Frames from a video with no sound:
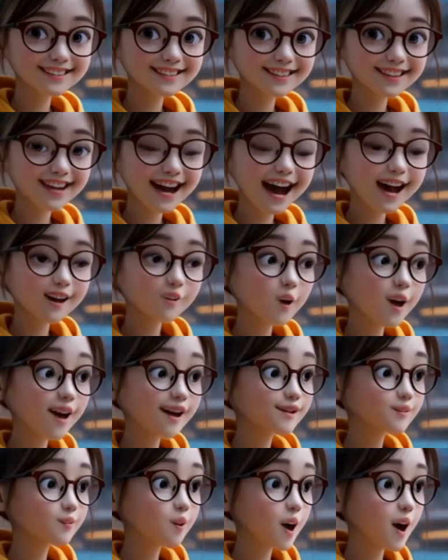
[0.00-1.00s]
Next hack
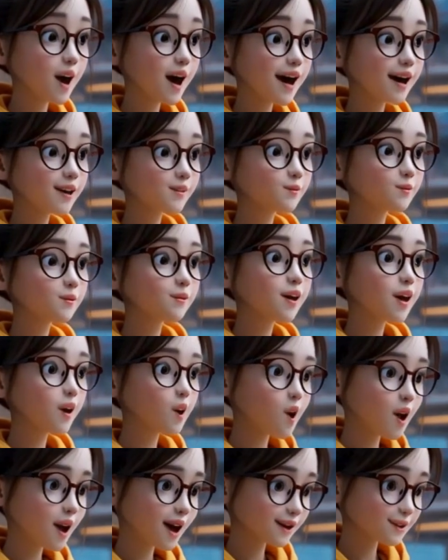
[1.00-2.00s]
is follow the leader
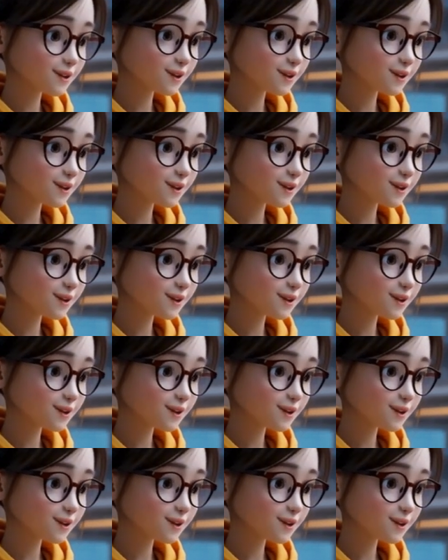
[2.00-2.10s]
hack.